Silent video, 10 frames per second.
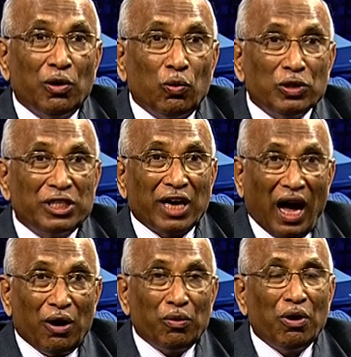which
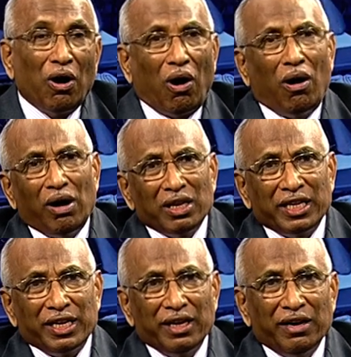have all
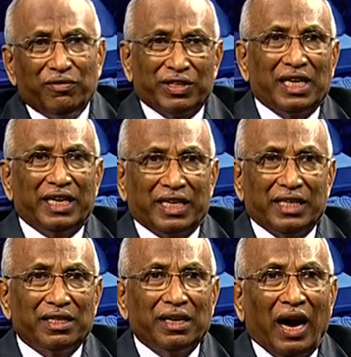the
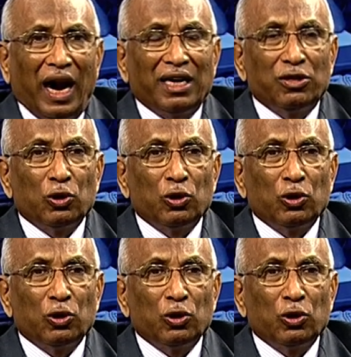facilities, and